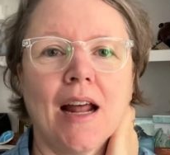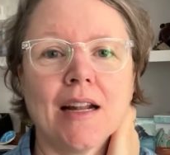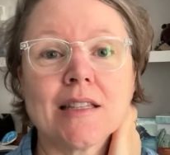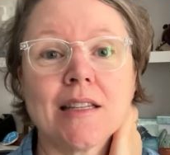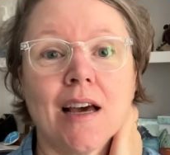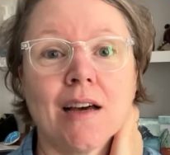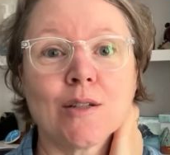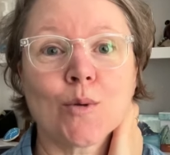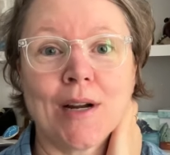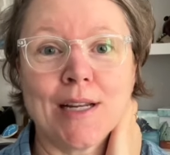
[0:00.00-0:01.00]
and it's now
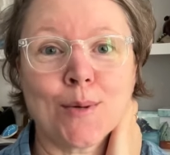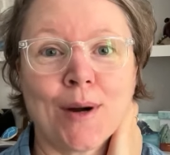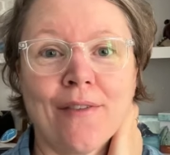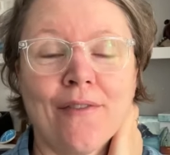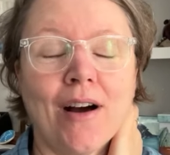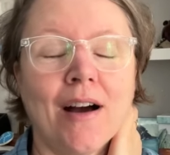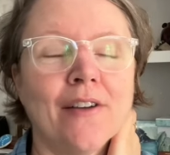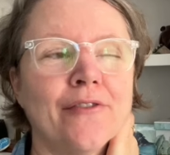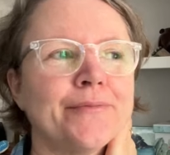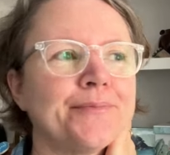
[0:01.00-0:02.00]
2025.